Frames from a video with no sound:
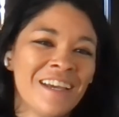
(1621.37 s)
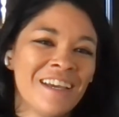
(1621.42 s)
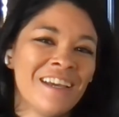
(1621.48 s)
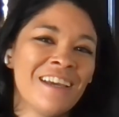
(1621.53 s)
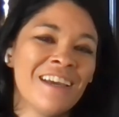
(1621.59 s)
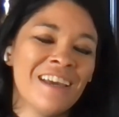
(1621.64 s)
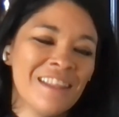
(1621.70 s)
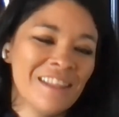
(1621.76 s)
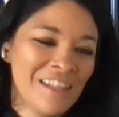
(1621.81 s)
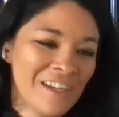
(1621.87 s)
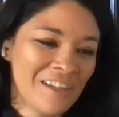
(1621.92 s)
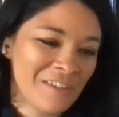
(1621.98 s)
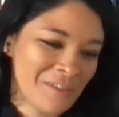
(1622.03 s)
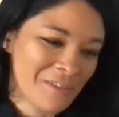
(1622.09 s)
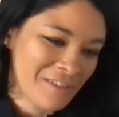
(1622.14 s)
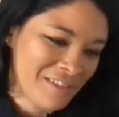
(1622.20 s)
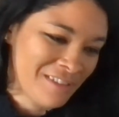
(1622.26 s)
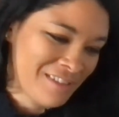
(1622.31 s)
and then I
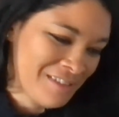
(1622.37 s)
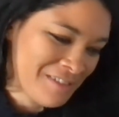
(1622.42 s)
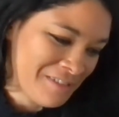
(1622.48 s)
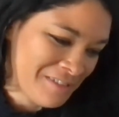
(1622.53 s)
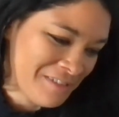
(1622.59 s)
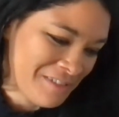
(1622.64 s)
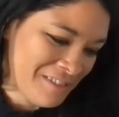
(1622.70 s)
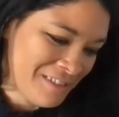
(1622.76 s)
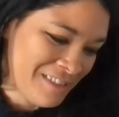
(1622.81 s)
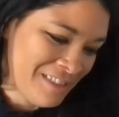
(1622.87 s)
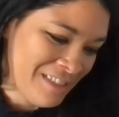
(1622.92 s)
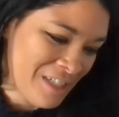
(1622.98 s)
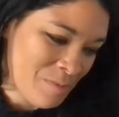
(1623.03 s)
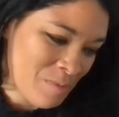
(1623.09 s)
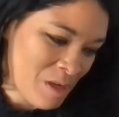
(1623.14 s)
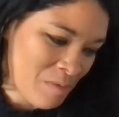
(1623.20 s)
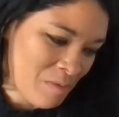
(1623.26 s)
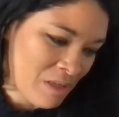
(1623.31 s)
thought
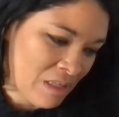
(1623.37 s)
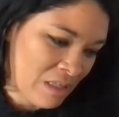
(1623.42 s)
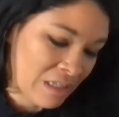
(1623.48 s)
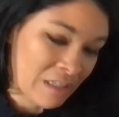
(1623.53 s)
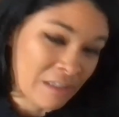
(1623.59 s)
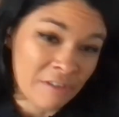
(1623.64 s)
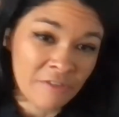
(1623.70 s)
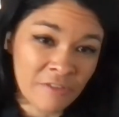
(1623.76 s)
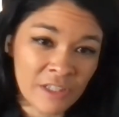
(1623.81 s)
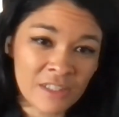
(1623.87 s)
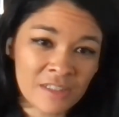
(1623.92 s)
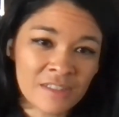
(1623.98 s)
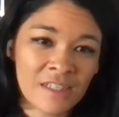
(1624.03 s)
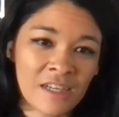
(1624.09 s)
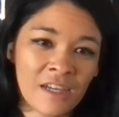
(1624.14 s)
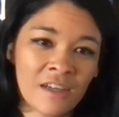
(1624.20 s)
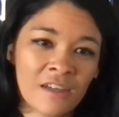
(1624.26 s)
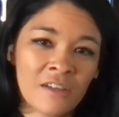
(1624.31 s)
maybe like a
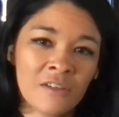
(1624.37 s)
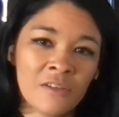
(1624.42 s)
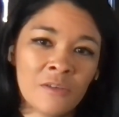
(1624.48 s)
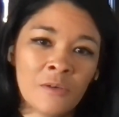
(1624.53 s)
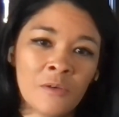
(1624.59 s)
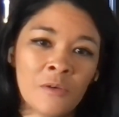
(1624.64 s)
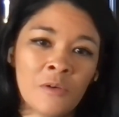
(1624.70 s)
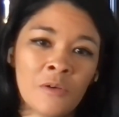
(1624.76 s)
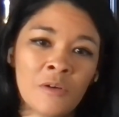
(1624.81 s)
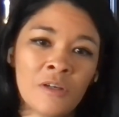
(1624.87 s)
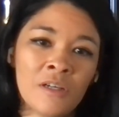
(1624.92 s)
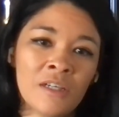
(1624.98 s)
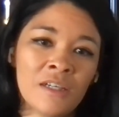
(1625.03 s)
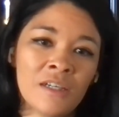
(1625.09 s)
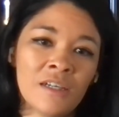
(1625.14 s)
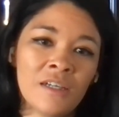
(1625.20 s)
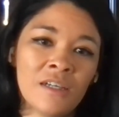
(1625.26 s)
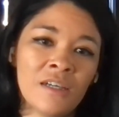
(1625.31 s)
fintech or
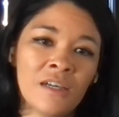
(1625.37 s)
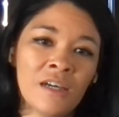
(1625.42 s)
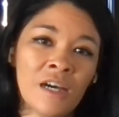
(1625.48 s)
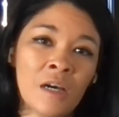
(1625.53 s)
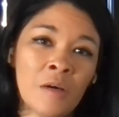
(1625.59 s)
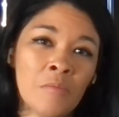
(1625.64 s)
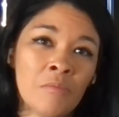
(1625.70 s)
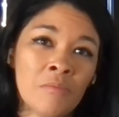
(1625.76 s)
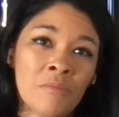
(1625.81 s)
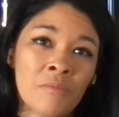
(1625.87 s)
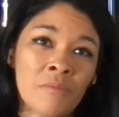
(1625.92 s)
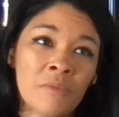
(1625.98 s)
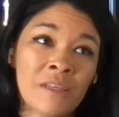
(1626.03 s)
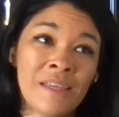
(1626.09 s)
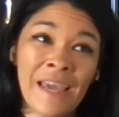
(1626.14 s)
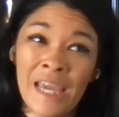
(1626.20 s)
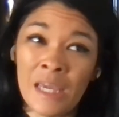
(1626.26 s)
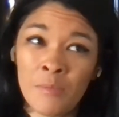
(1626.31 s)

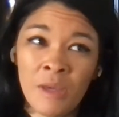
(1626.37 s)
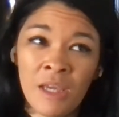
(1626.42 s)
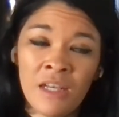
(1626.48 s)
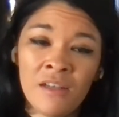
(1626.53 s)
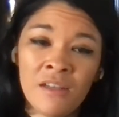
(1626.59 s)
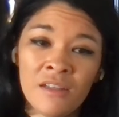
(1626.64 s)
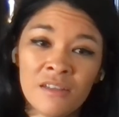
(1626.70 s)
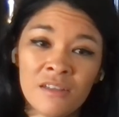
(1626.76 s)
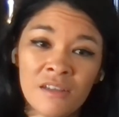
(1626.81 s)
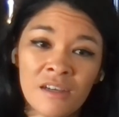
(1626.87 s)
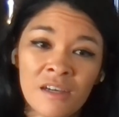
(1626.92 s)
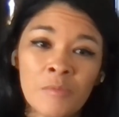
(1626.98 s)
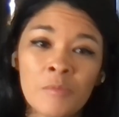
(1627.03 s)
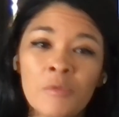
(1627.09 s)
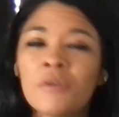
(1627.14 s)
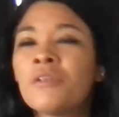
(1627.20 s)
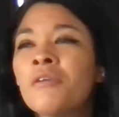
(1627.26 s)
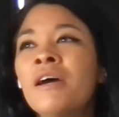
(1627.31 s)
gaming,
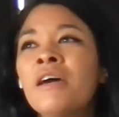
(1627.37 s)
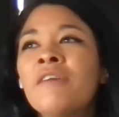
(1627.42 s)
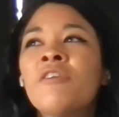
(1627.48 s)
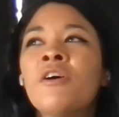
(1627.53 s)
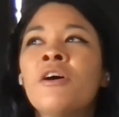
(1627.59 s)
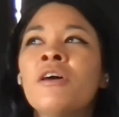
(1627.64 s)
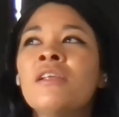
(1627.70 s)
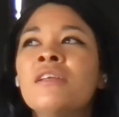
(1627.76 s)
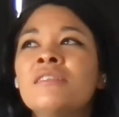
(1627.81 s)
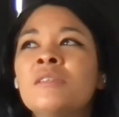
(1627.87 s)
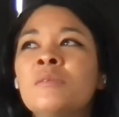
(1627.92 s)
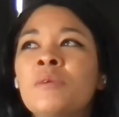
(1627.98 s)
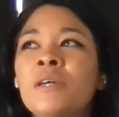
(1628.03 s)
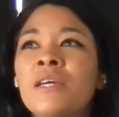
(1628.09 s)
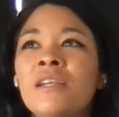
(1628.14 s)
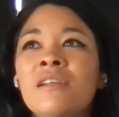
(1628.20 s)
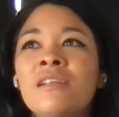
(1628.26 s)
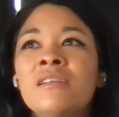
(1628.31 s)
although I have heard it's a
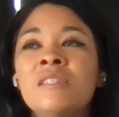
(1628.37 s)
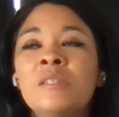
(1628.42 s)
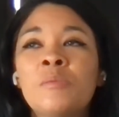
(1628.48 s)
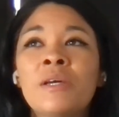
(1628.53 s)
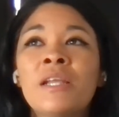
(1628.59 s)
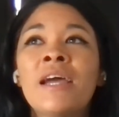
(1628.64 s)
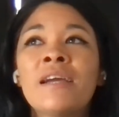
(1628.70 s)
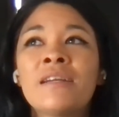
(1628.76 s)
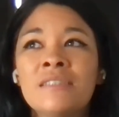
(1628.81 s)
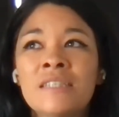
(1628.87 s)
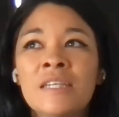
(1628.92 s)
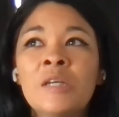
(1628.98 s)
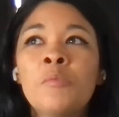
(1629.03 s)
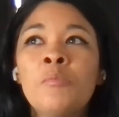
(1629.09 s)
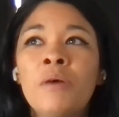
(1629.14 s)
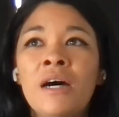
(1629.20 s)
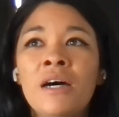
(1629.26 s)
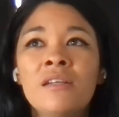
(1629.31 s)
bit
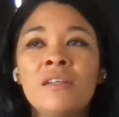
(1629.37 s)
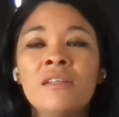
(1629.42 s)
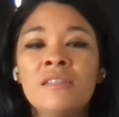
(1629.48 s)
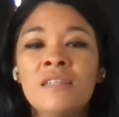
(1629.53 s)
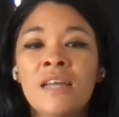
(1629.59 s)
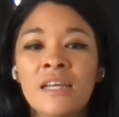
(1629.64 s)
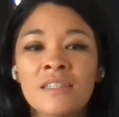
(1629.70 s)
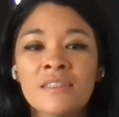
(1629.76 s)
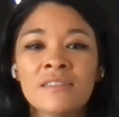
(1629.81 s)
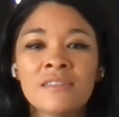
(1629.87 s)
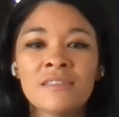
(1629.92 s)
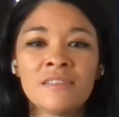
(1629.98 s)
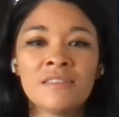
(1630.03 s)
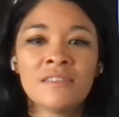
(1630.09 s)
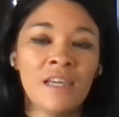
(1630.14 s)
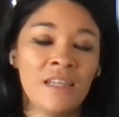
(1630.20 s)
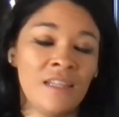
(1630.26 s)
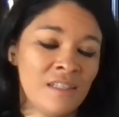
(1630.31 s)
hectic, but that's
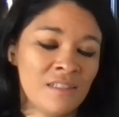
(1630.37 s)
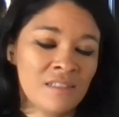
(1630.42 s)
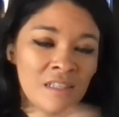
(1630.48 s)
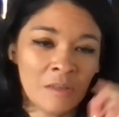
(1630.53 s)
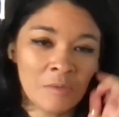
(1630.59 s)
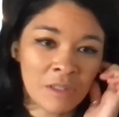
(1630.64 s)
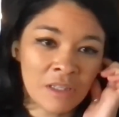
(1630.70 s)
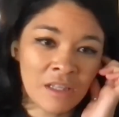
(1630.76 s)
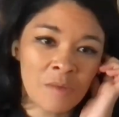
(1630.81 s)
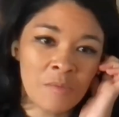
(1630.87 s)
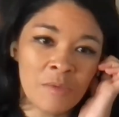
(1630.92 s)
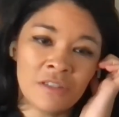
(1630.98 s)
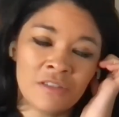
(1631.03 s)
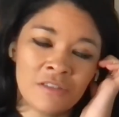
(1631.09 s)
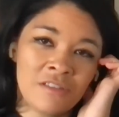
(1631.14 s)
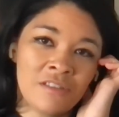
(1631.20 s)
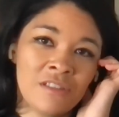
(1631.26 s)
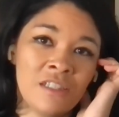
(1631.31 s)
something that I'm
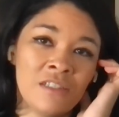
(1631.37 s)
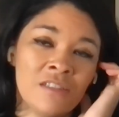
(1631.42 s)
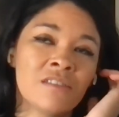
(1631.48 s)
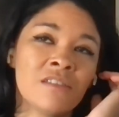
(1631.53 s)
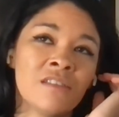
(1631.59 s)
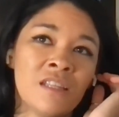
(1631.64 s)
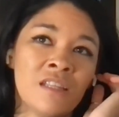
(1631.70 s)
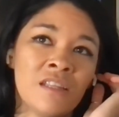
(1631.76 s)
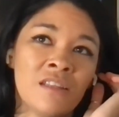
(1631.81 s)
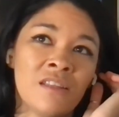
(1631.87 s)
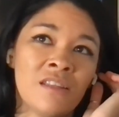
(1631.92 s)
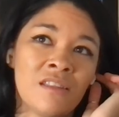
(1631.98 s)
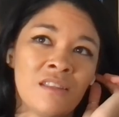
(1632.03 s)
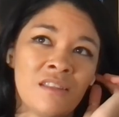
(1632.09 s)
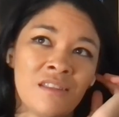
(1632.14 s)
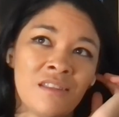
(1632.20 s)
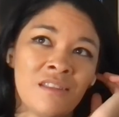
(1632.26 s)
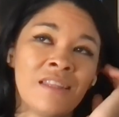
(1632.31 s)
interested in, so
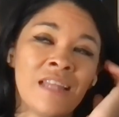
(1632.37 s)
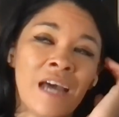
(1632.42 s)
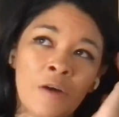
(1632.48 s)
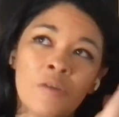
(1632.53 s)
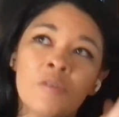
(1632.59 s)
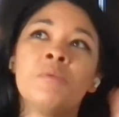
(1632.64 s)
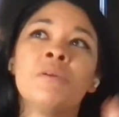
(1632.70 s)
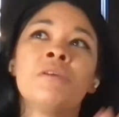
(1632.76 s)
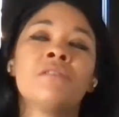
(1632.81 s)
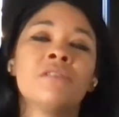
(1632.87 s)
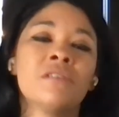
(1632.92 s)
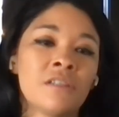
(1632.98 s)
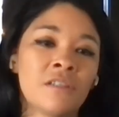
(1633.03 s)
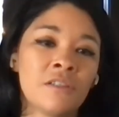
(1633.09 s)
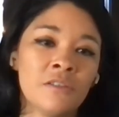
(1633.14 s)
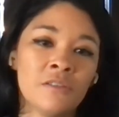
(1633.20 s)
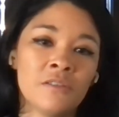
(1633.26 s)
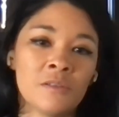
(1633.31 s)
that would be really
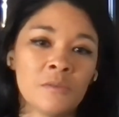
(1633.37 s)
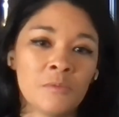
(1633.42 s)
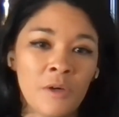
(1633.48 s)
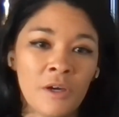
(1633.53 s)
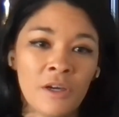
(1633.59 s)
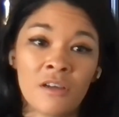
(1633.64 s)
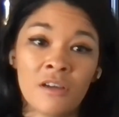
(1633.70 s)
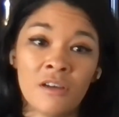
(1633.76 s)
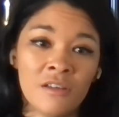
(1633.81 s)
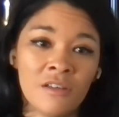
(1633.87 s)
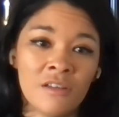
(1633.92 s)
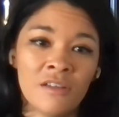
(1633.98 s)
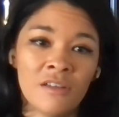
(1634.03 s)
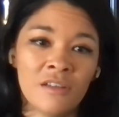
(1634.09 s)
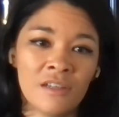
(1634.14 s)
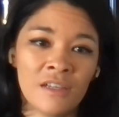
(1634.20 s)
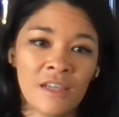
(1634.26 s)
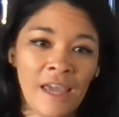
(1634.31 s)
cool to work
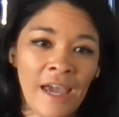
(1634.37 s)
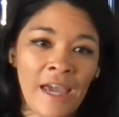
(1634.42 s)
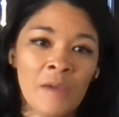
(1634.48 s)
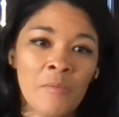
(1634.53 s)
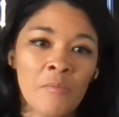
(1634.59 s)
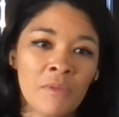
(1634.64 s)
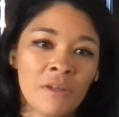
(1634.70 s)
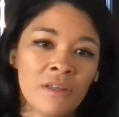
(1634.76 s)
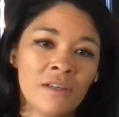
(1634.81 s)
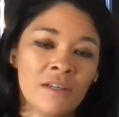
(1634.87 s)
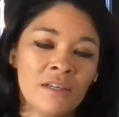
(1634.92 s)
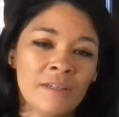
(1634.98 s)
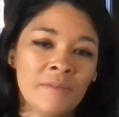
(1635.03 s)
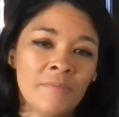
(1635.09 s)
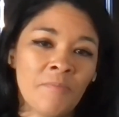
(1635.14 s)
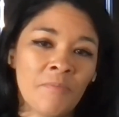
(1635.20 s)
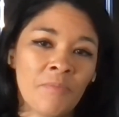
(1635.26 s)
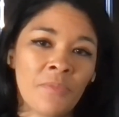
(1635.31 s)
on a game,
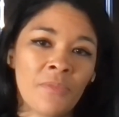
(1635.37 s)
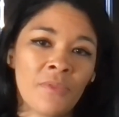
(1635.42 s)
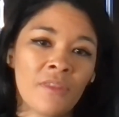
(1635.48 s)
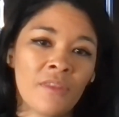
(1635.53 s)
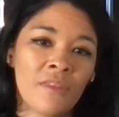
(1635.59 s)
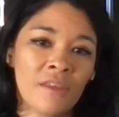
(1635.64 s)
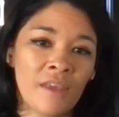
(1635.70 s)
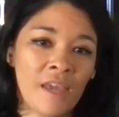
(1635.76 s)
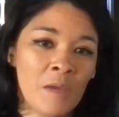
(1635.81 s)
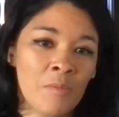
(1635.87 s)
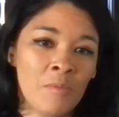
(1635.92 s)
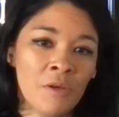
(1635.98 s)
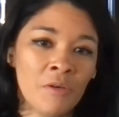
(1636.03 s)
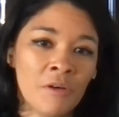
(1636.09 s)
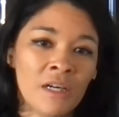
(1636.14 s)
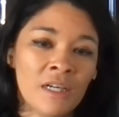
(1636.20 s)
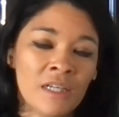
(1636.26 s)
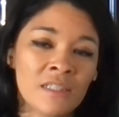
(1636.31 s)
the game
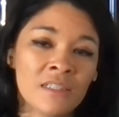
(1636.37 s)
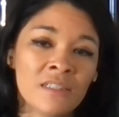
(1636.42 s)
UI.